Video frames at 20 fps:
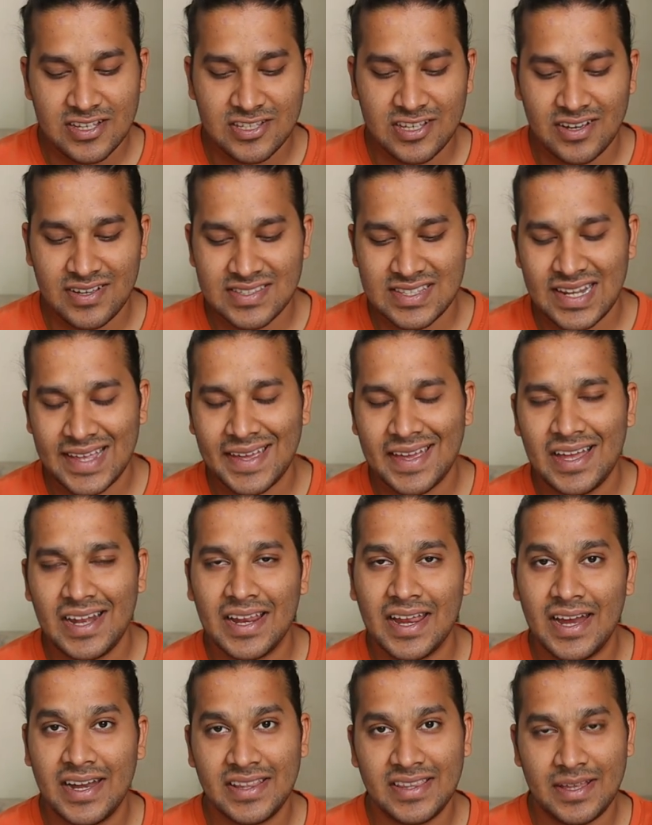So I was like,
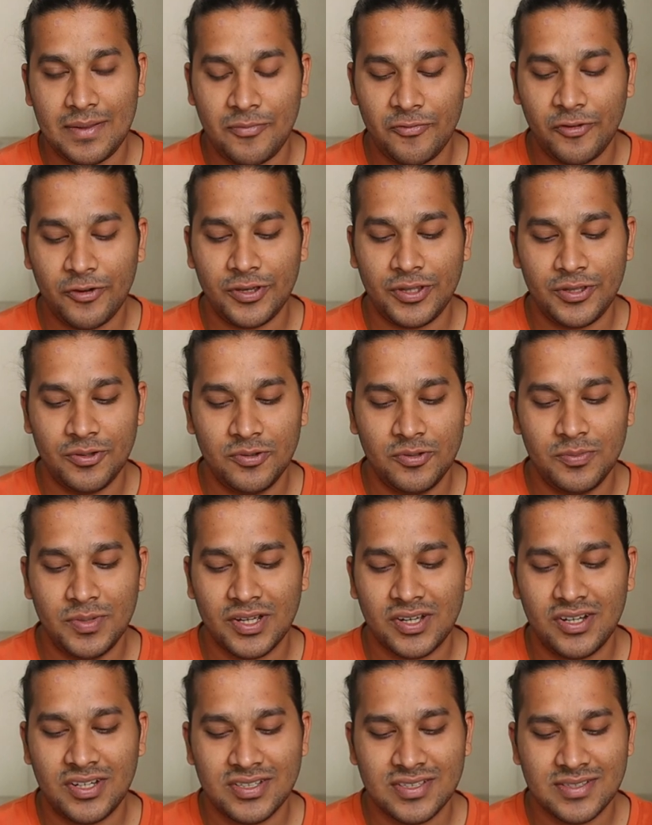I'll get them for you
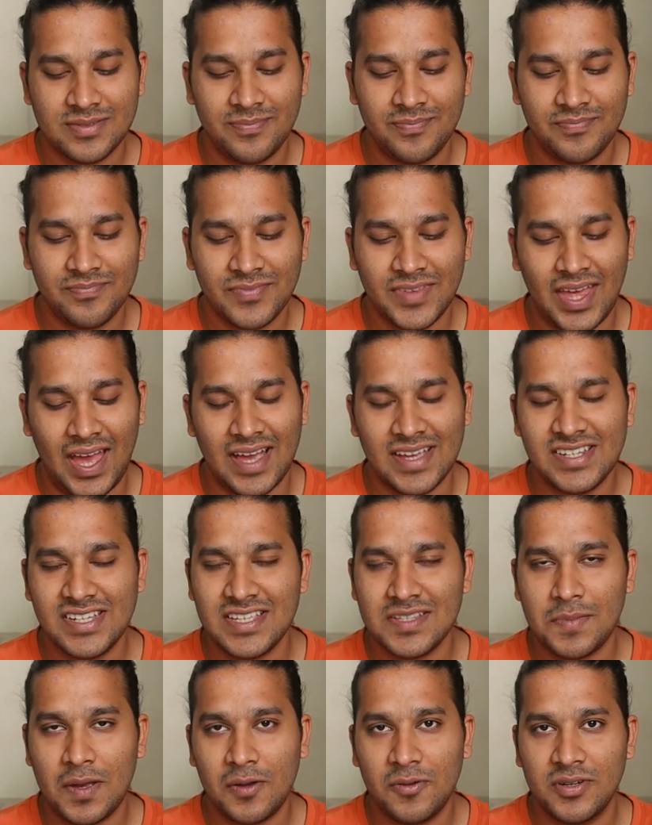because Yeah,
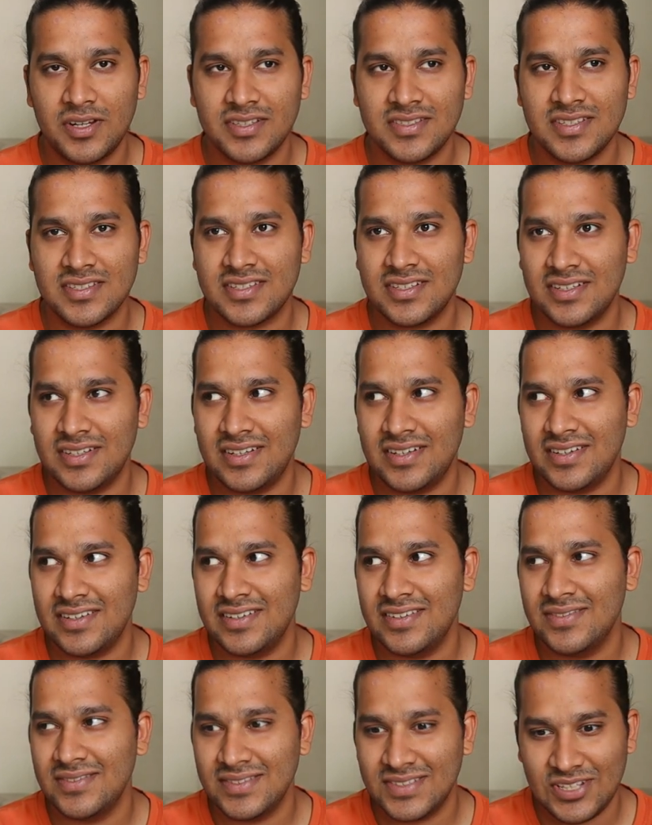she's my older sister.
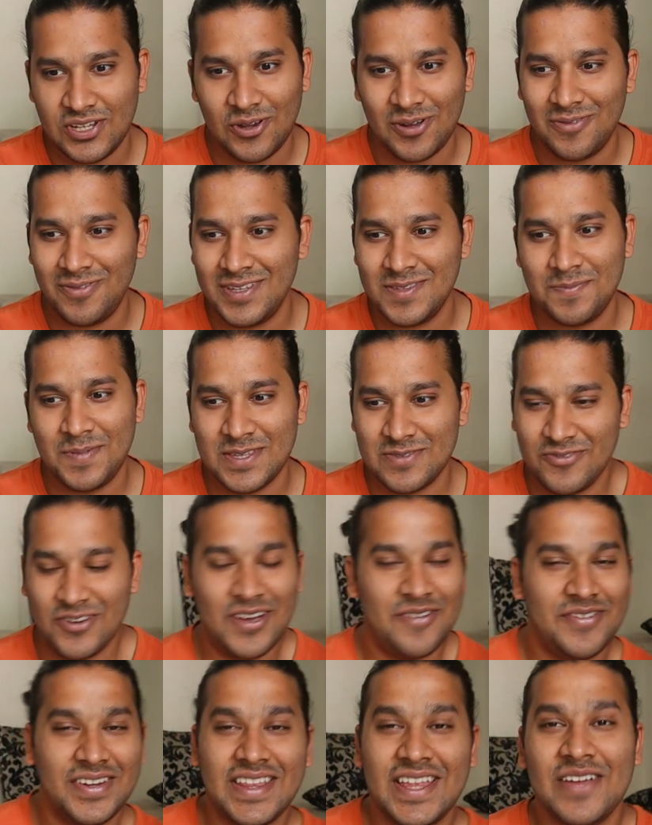She always pays for
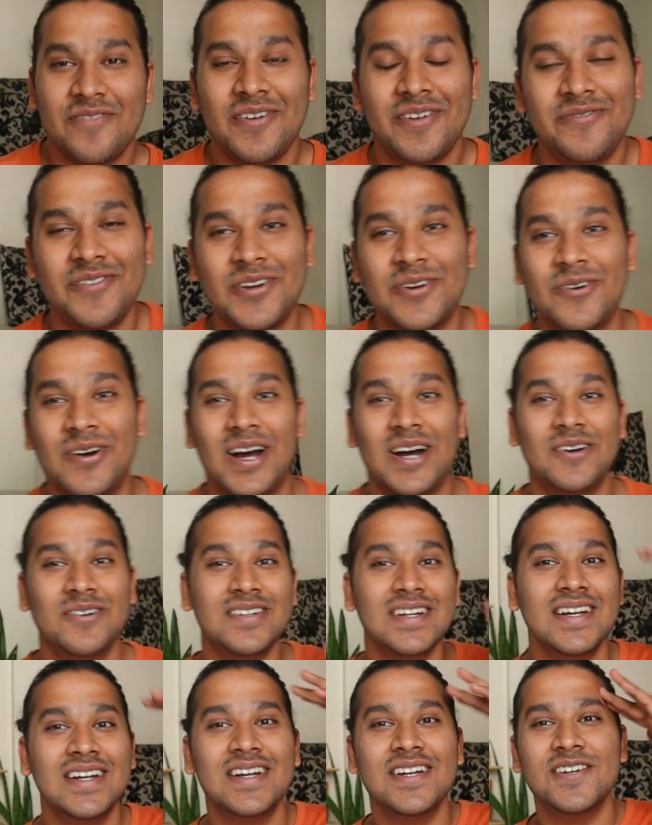everything when we go
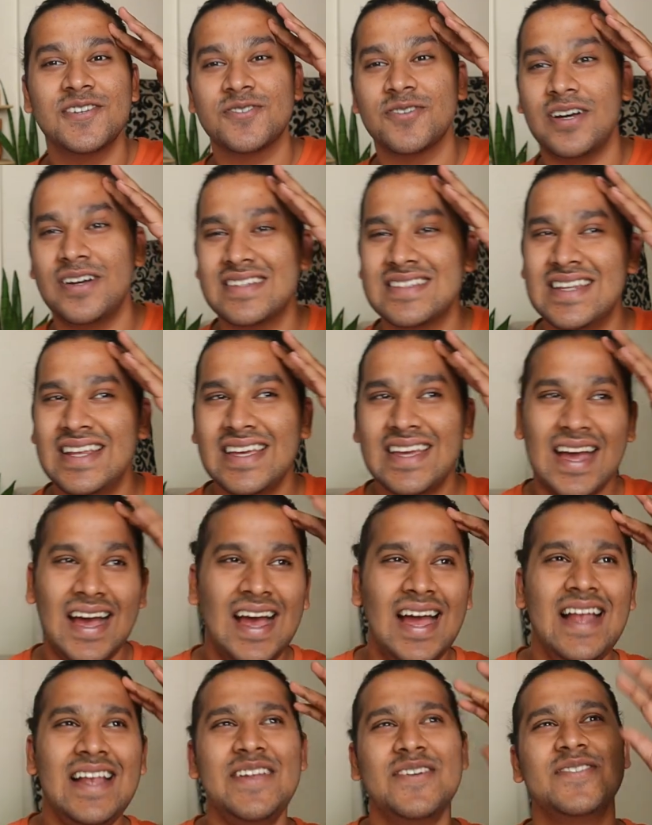out. So I was like,
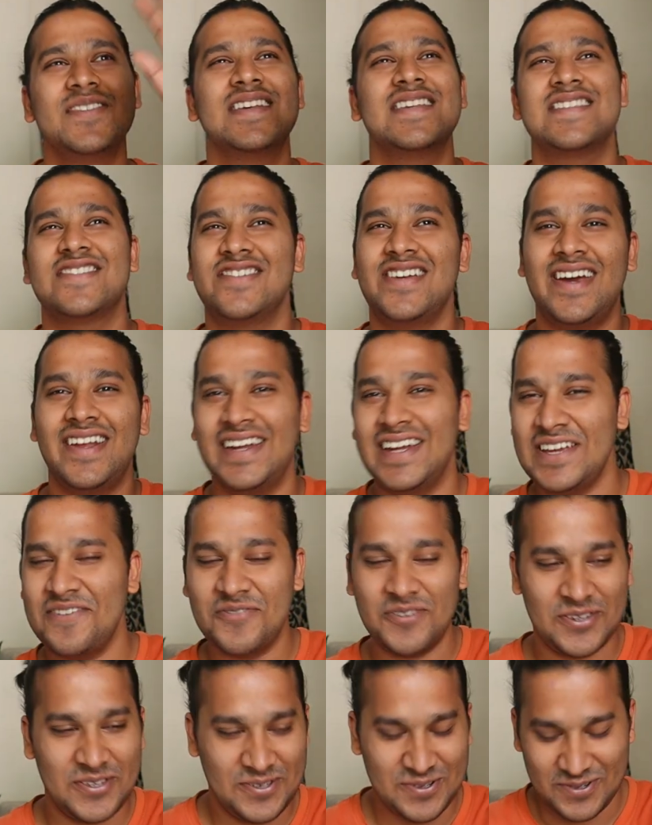I'll do this charity
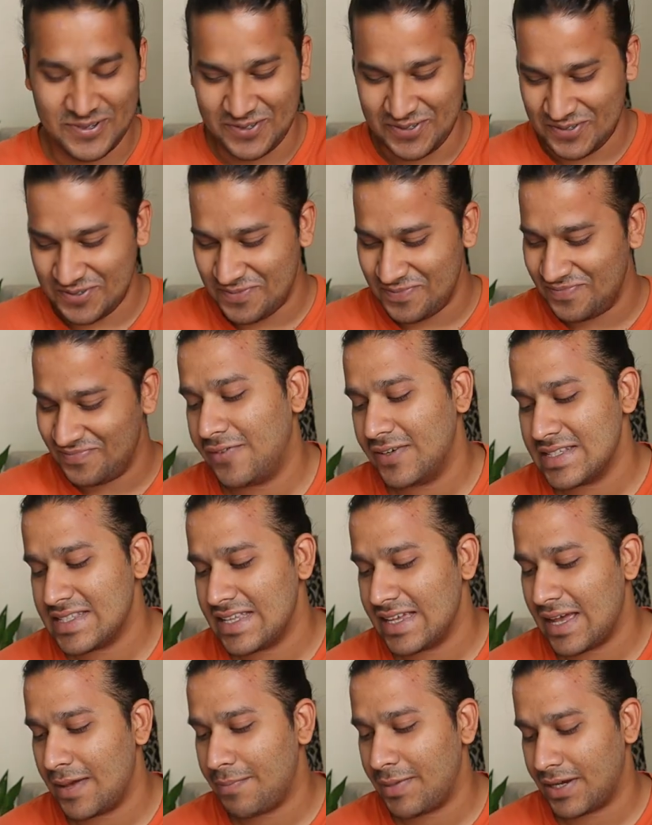for you. The first
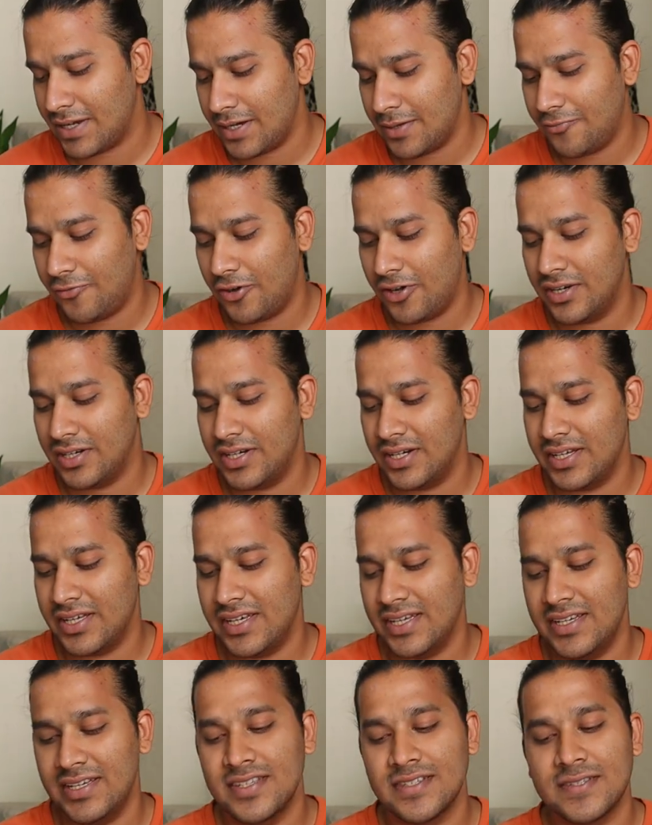thing I picked up for her
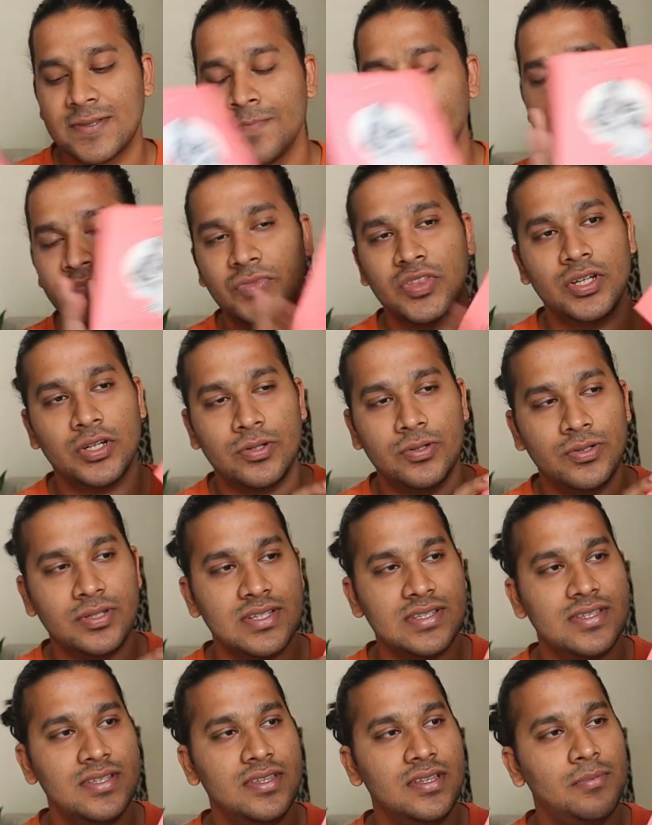is The
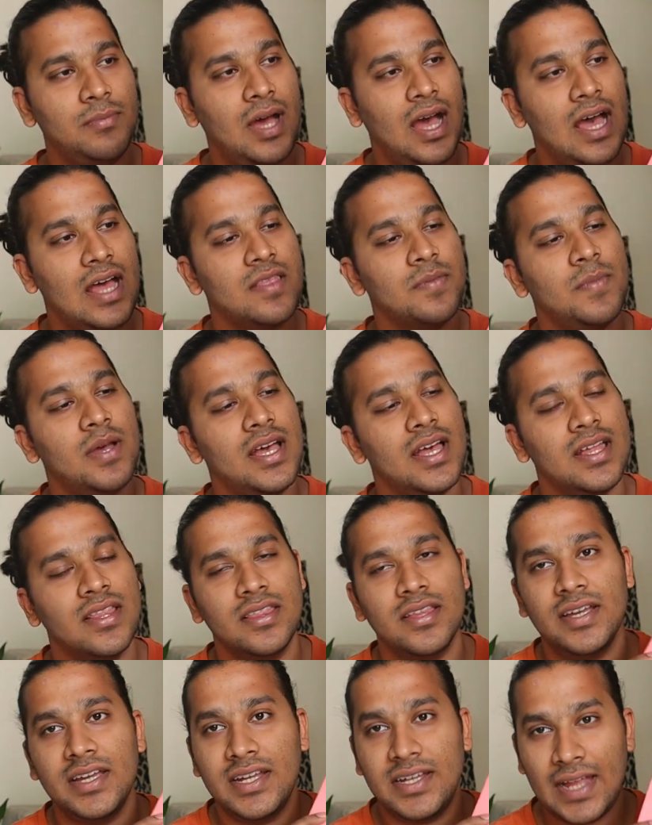Courtesan in the Mahatma
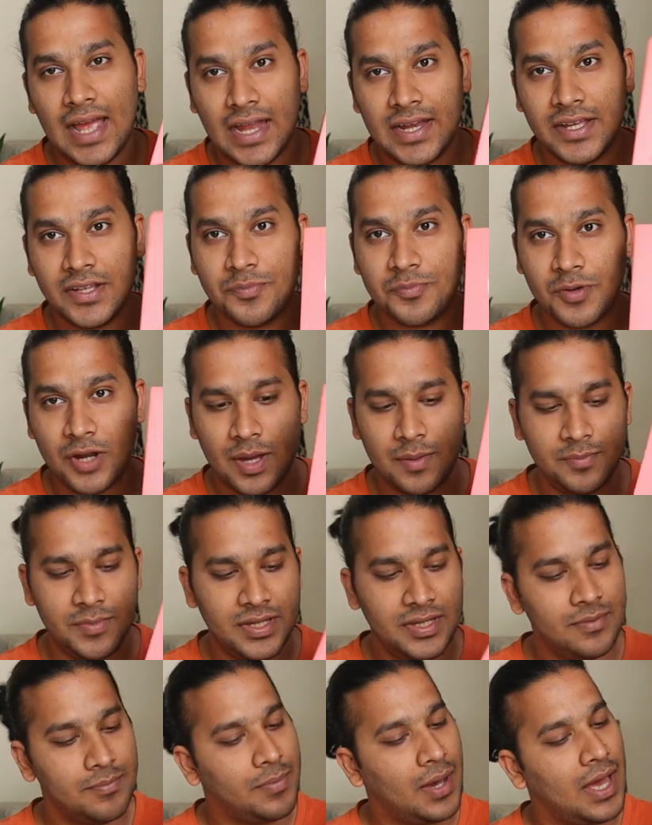and the Italian
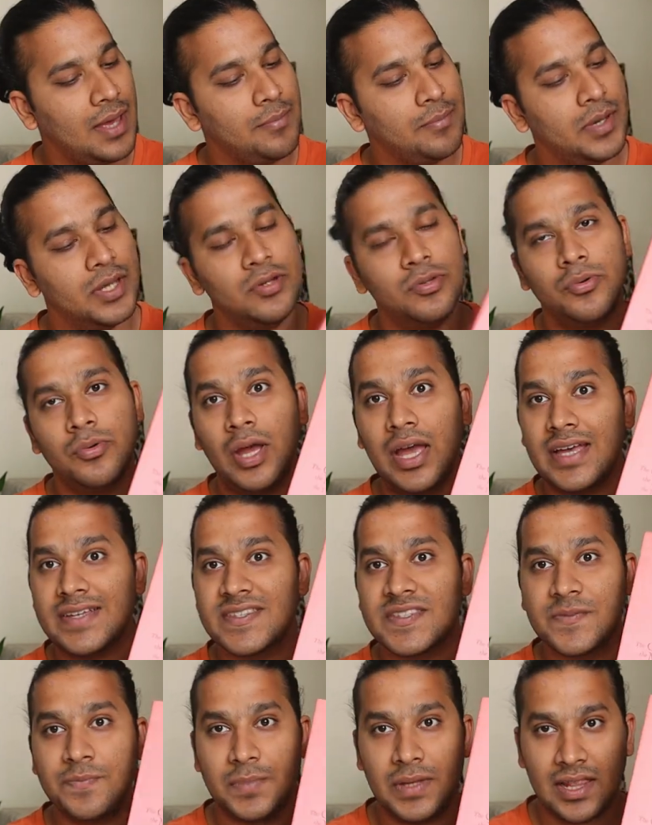Brahmin by Manu
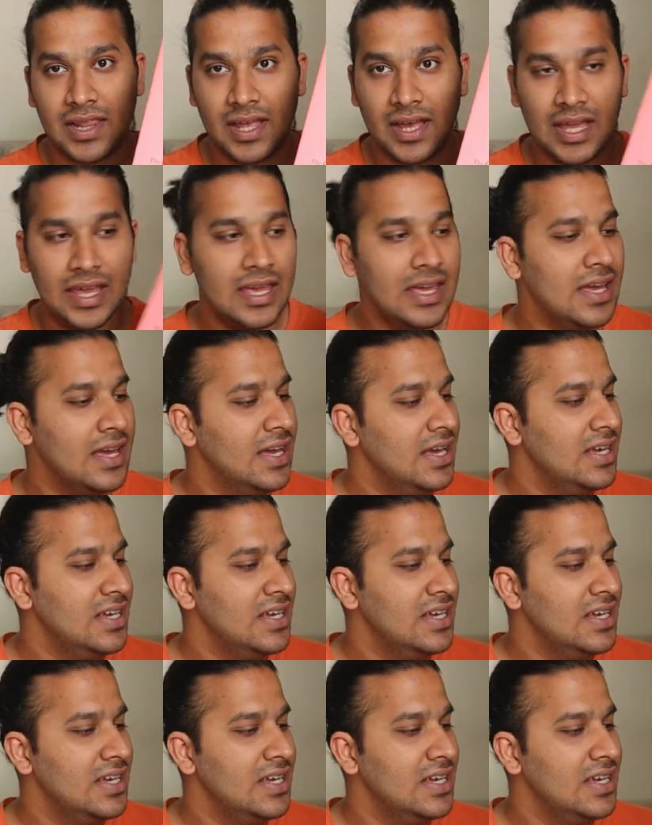S. Pillai.